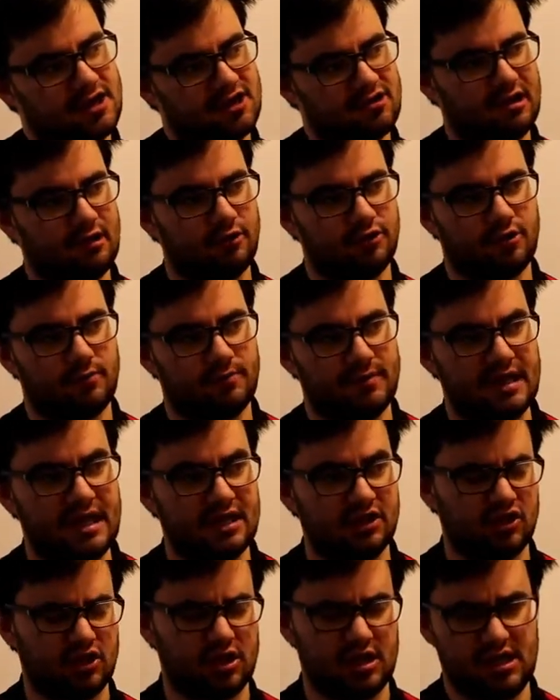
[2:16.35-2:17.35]
straight onto a
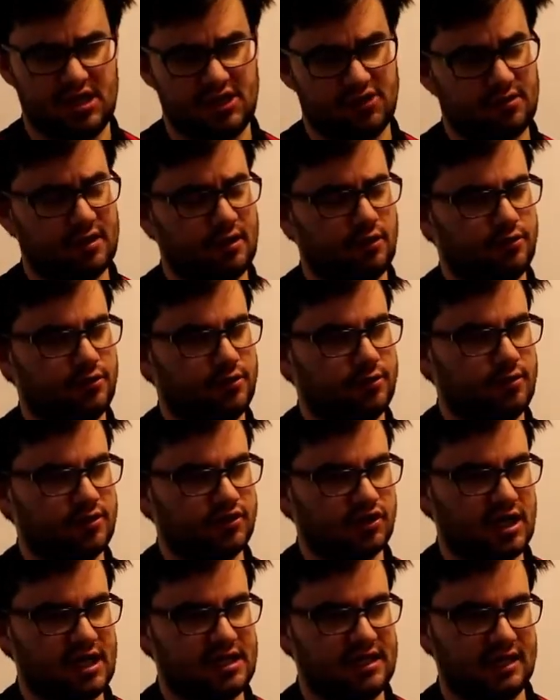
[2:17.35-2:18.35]
PhD, straight onto a
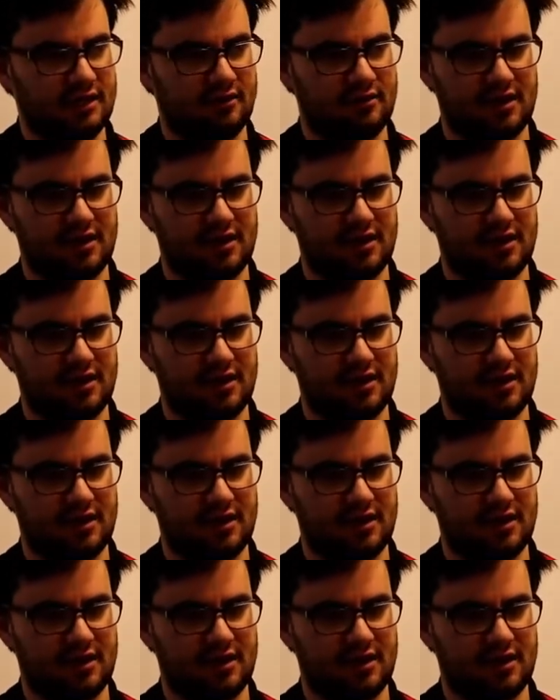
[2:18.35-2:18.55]
training